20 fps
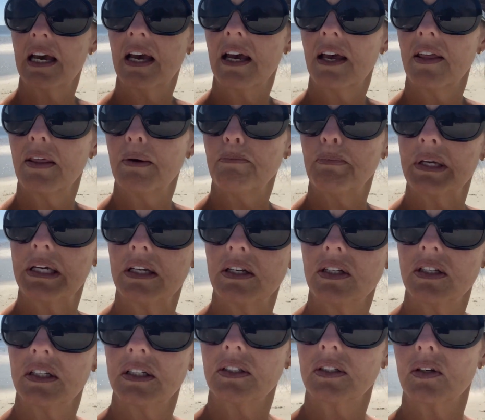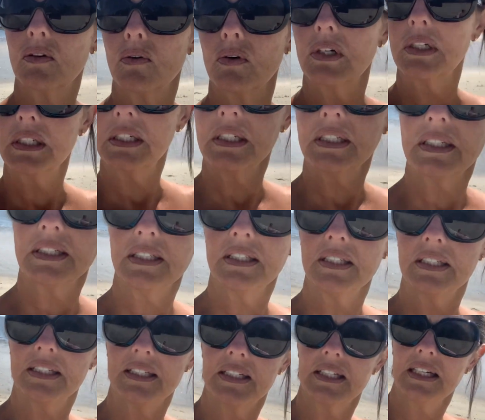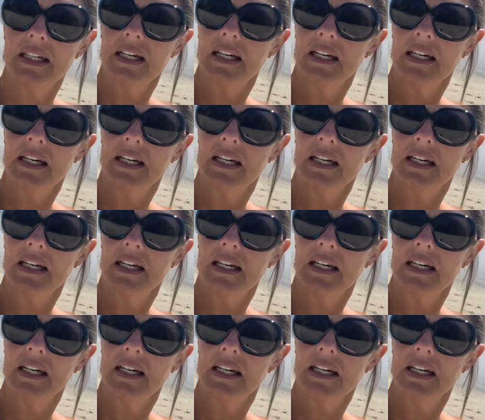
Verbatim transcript: The beach is gorgeous, you see?